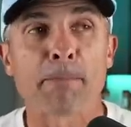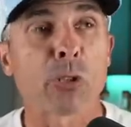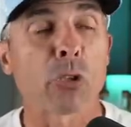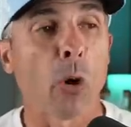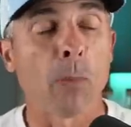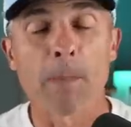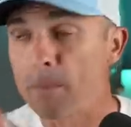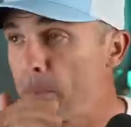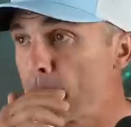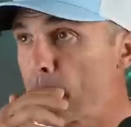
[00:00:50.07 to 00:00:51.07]
So
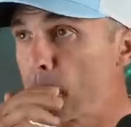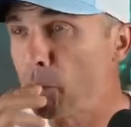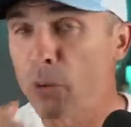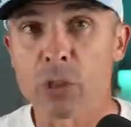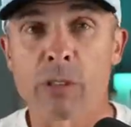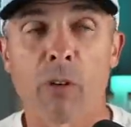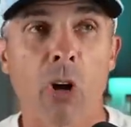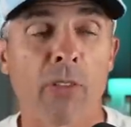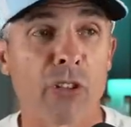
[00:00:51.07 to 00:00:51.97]
first of all,